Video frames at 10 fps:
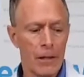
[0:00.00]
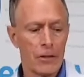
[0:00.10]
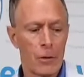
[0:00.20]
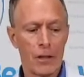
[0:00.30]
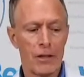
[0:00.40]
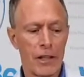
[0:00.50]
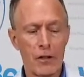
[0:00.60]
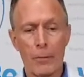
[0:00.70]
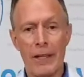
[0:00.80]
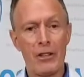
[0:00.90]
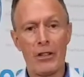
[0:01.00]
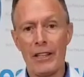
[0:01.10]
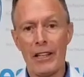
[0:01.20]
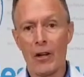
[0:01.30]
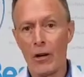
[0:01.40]
So essential means you
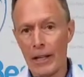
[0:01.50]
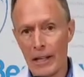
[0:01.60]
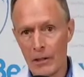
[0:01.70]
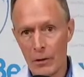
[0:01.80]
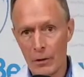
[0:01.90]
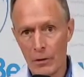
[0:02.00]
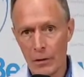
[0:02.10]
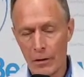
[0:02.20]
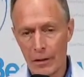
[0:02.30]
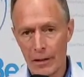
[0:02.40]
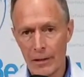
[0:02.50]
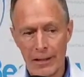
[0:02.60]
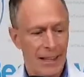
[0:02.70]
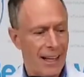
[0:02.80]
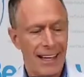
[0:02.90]
need all 82 of these,
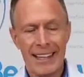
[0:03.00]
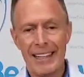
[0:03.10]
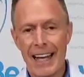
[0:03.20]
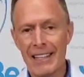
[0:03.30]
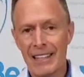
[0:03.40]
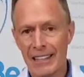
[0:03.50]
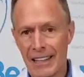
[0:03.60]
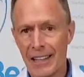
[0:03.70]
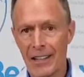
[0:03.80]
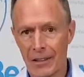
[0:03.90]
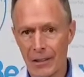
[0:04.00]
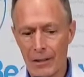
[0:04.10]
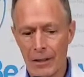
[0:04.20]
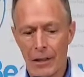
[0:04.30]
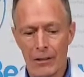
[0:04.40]
and this has this in there.
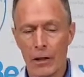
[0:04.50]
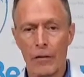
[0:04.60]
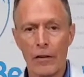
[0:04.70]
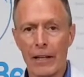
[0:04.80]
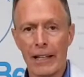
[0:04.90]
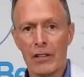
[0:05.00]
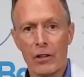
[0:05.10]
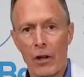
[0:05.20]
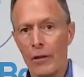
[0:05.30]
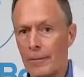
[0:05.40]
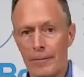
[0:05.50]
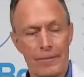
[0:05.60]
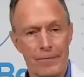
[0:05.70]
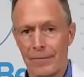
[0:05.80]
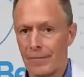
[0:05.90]
So if you like salt,
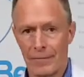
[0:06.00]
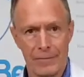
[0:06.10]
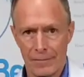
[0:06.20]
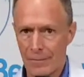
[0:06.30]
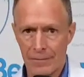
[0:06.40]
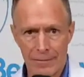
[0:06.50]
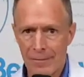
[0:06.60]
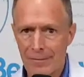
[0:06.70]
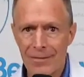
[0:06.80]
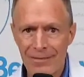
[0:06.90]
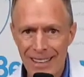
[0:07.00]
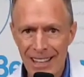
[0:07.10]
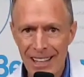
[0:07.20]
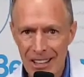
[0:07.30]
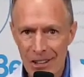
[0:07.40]

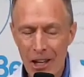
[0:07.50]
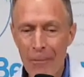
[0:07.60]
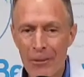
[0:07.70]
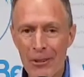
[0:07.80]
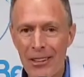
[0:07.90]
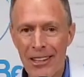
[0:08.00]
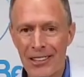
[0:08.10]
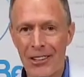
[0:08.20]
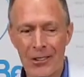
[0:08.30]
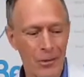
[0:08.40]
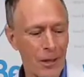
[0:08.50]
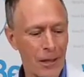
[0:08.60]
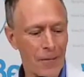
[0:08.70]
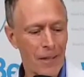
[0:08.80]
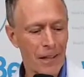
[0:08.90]
this is your opportunity to salt
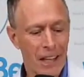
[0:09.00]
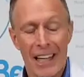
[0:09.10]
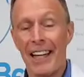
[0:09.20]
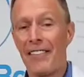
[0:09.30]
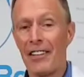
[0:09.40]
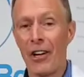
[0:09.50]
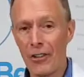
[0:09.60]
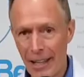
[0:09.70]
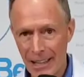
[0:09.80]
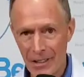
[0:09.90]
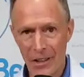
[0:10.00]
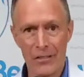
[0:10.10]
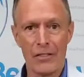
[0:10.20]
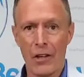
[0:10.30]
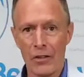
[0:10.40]
away. If you don't like salt,
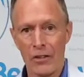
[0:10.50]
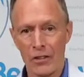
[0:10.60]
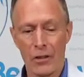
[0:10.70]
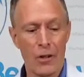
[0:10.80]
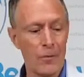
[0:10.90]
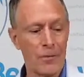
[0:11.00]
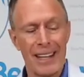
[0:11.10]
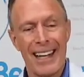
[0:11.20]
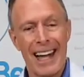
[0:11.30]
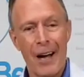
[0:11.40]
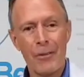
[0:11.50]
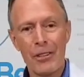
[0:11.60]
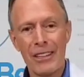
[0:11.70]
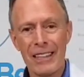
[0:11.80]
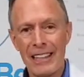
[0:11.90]
if you don't use salt, I want
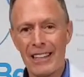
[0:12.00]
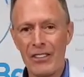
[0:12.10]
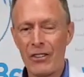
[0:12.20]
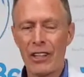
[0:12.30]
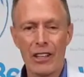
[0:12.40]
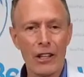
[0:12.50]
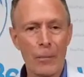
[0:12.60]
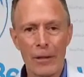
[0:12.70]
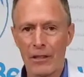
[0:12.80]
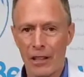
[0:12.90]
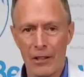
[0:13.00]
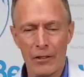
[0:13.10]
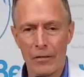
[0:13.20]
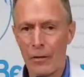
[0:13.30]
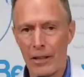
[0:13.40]
you to use a little bit on your
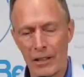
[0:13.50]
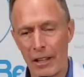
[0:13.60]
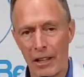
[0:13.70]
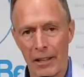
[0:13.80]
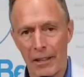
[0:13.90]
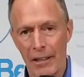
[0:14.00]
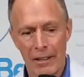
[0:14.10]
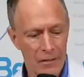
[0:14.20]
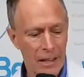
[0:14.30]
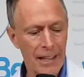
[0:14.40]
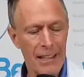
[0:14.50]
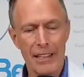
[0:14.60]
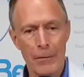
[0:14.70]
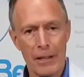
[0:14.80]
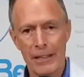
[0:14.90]
food each day. You gotta get
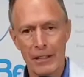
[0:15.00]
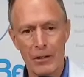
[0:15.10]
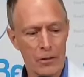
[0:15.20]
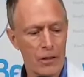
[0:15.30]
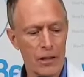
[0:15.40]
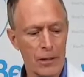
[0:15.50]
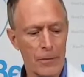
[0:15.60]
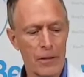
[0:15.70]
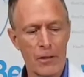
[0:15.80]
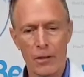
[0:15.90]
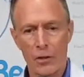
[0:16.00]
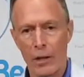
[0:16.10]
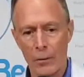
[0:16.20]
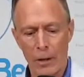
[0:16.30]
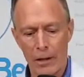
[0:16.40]
some of this into your system. This is a
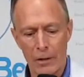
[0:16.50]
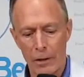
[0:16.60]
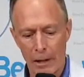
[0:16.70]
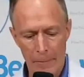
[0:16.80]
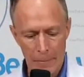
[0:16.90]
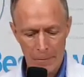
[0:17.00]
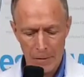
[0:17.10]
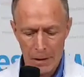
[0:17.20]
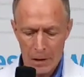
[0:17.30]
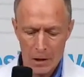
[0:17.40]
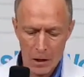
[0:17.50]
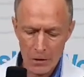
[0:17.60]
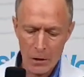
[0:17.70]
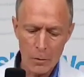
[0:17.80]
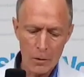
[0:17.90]
great way to do that.
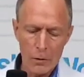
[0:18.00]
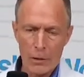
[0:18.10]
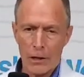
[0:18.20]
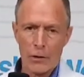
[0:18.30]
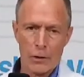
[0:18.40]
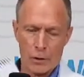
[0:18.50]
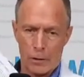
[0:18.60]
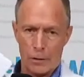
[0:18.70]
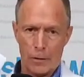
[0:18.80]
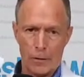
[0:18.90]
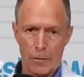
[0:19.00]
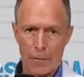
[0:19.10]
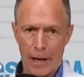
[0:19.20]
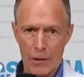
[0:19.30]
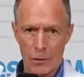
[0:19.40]
Also, when you read your
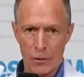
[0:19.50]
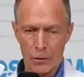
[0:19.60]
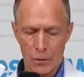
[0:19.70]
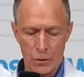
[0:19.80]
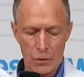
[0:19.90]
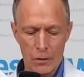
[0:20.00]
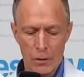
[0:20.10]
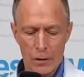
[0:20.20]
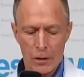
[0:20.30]
manual and journal,